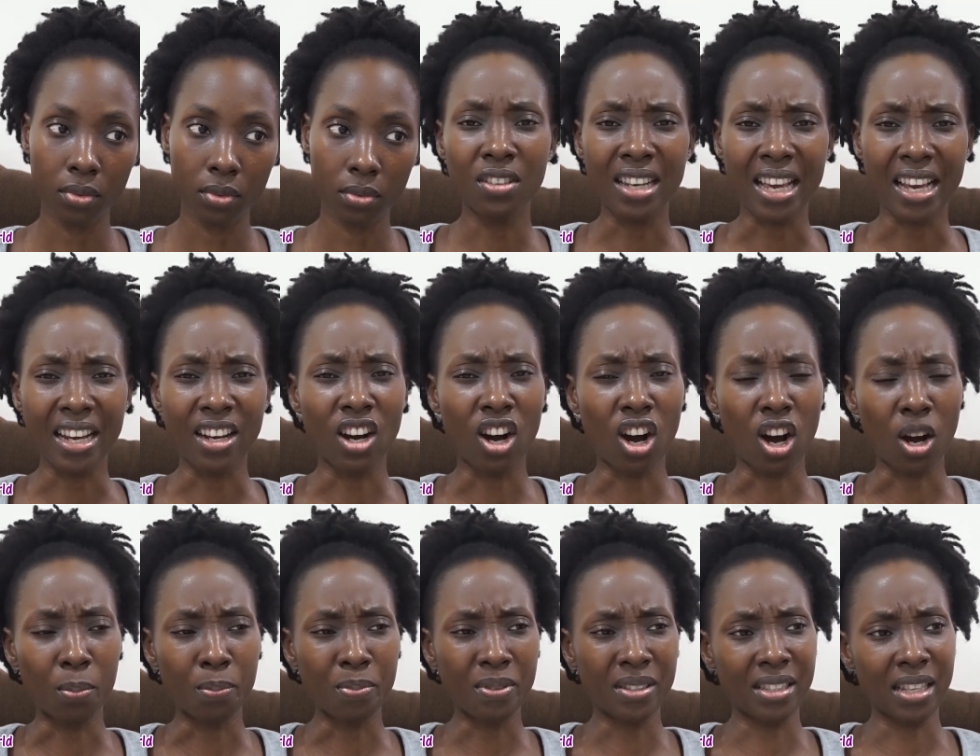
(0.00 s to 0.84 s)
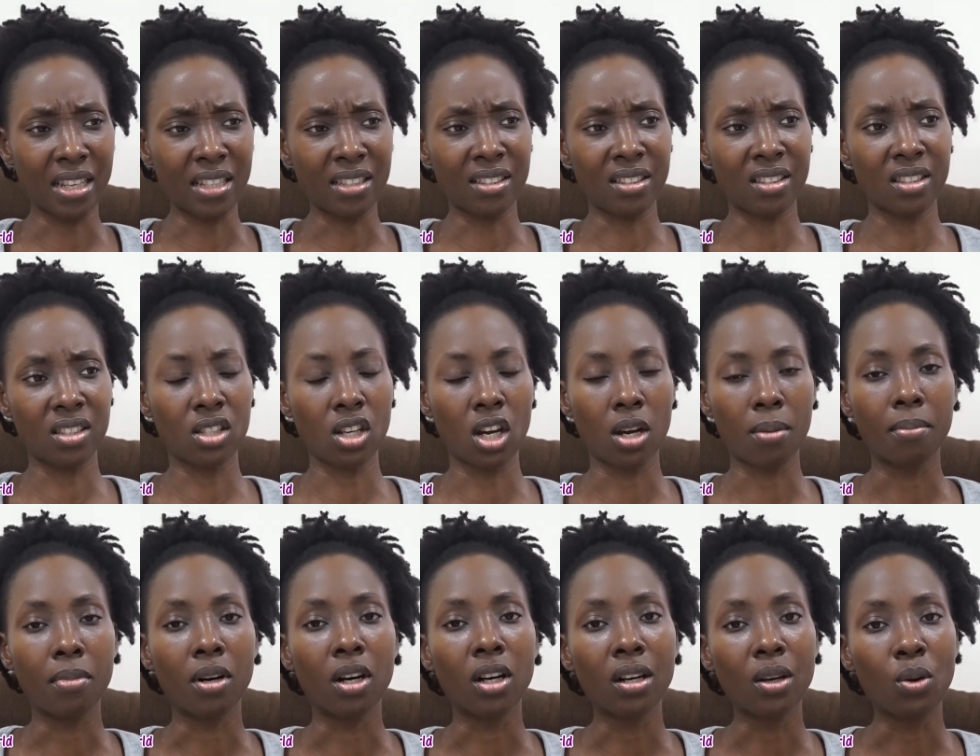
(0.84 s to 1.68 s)
like upset
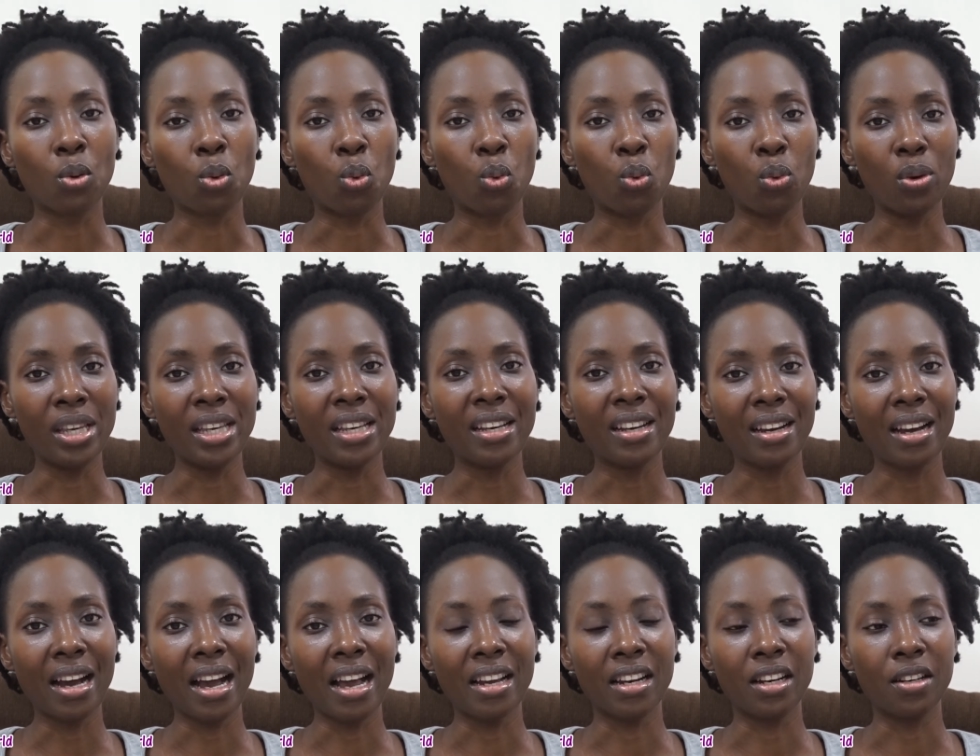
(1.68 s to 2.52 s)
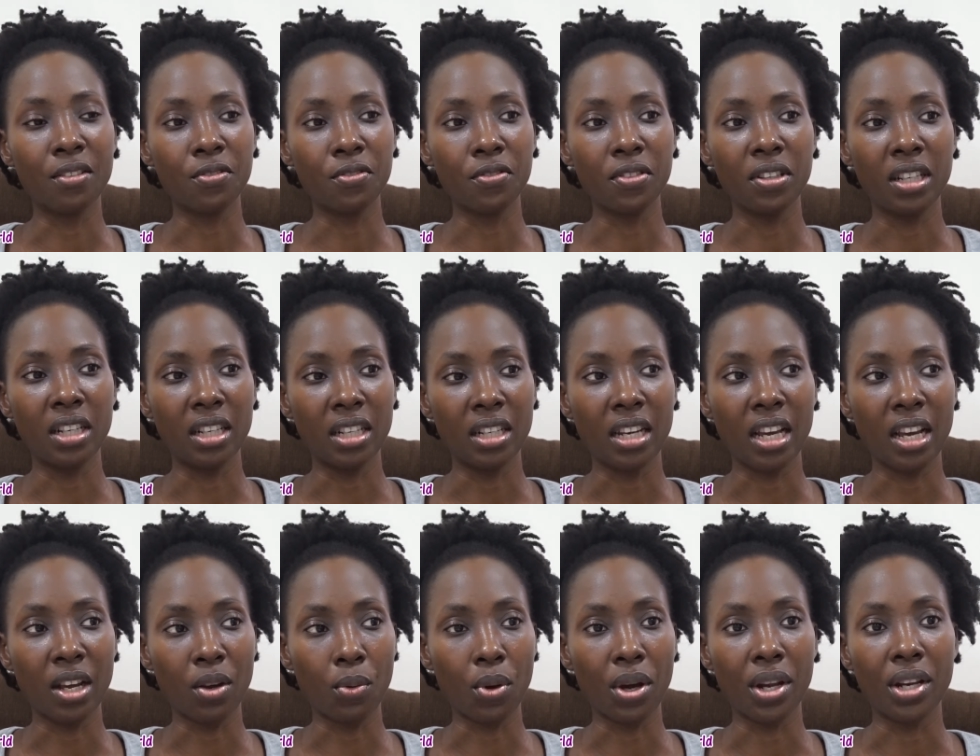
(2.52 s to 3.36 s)
stomach weak kind of feeling
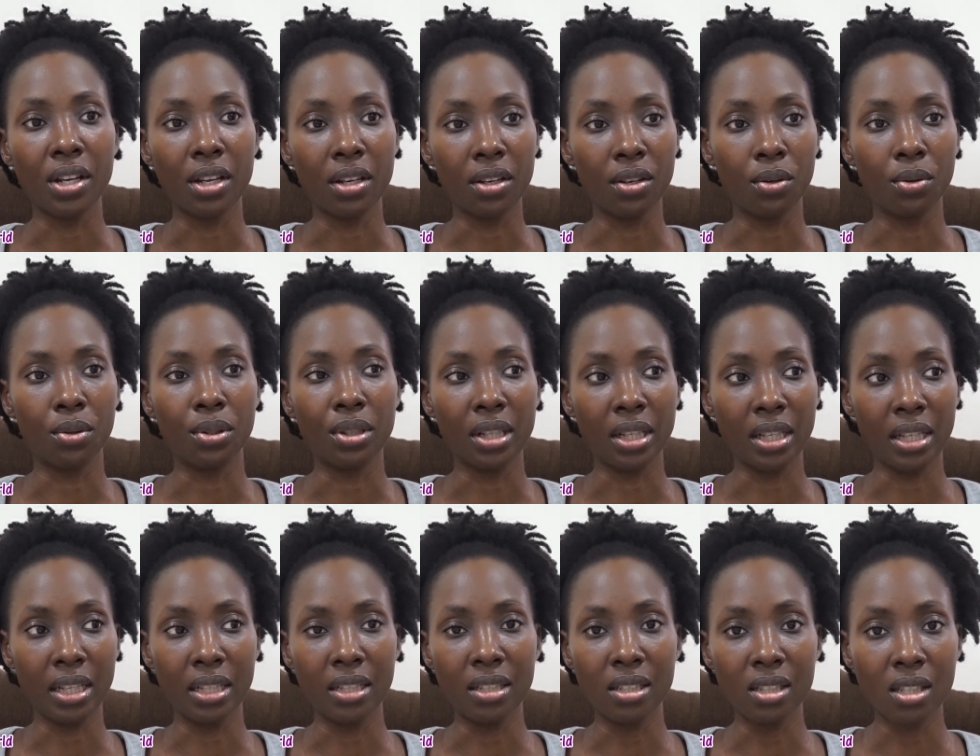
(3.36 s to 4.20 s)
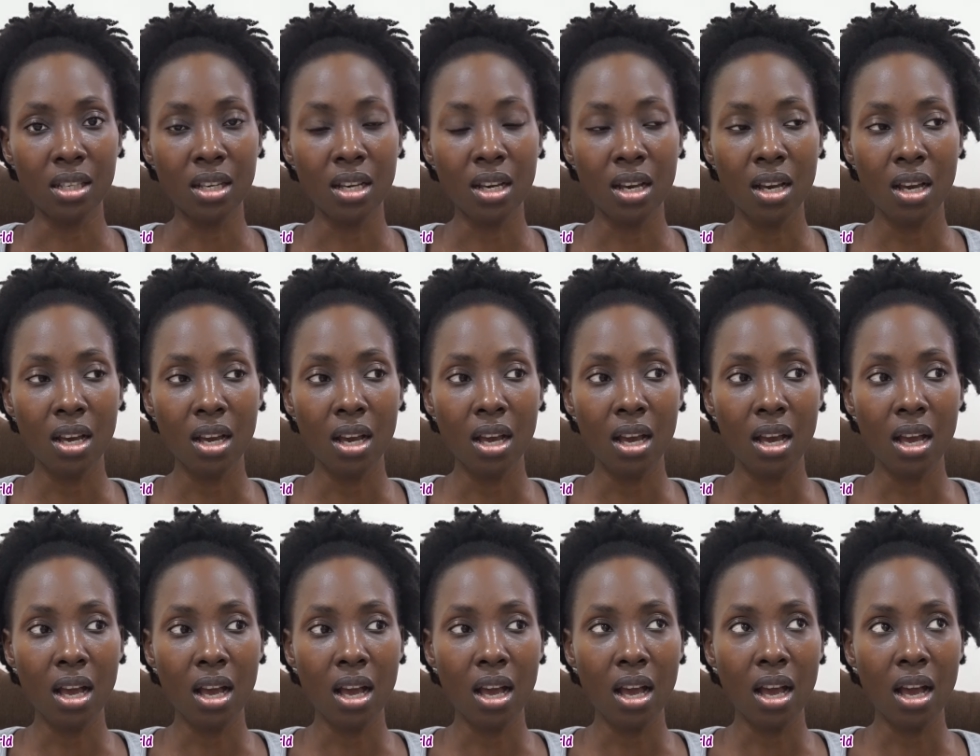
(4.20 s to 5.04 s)
like when you don't eat
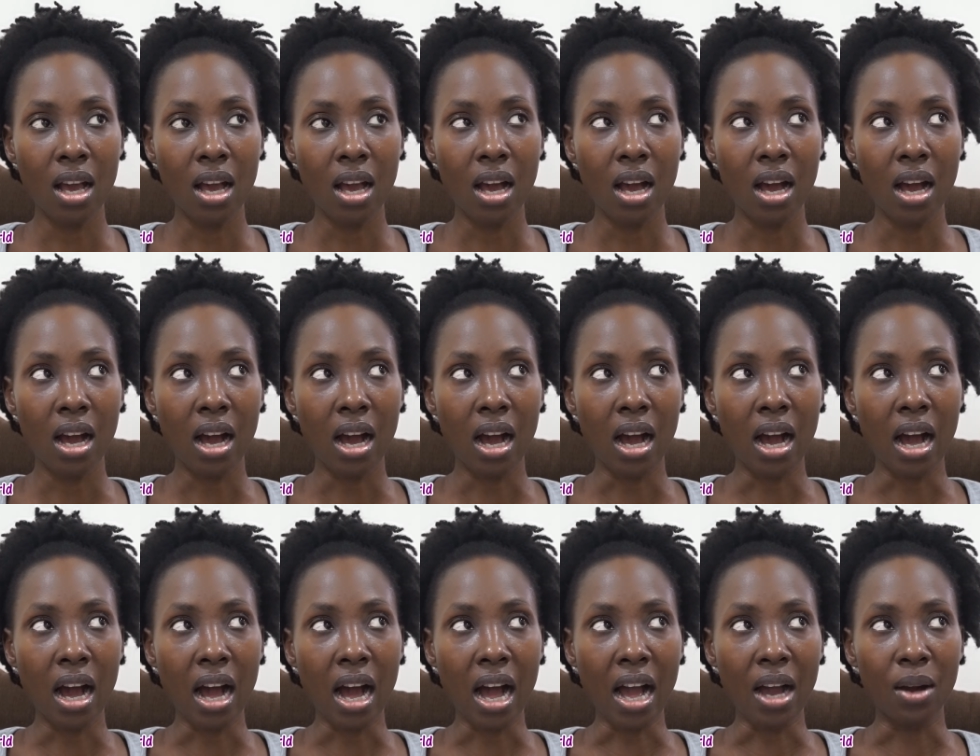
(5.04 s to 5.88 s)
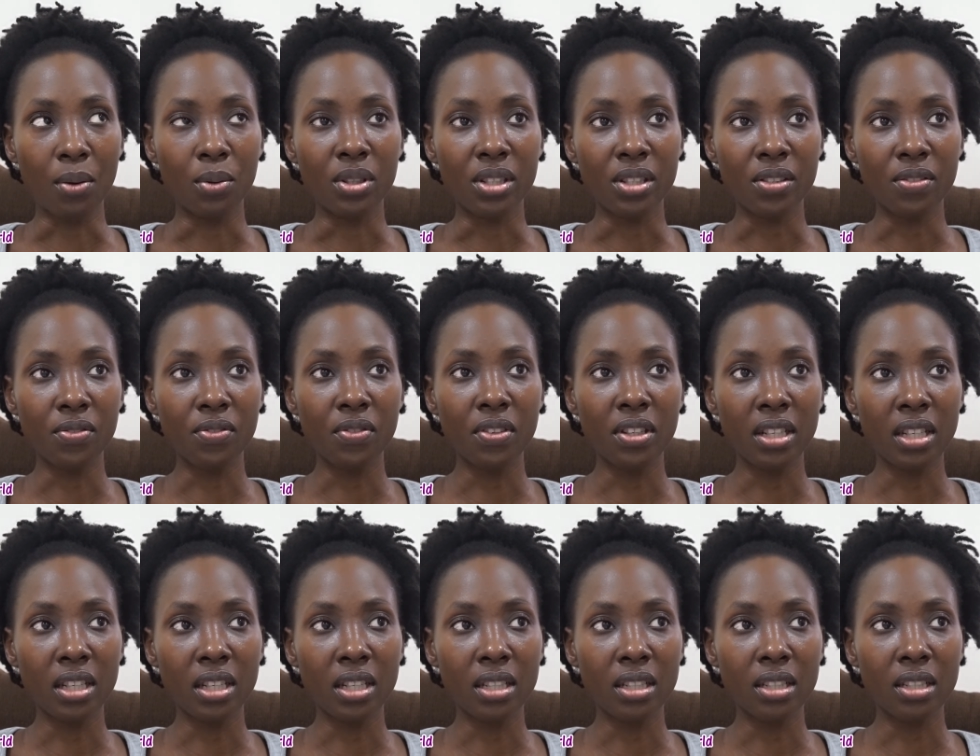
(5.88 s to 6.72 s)
I was
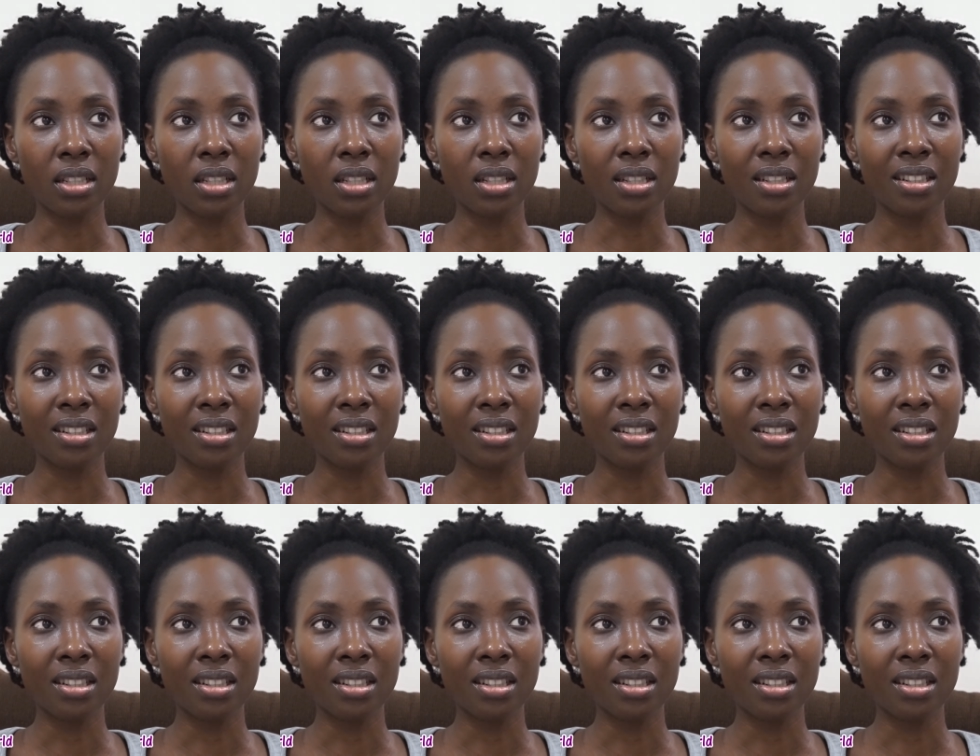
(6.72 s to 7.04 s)
feeling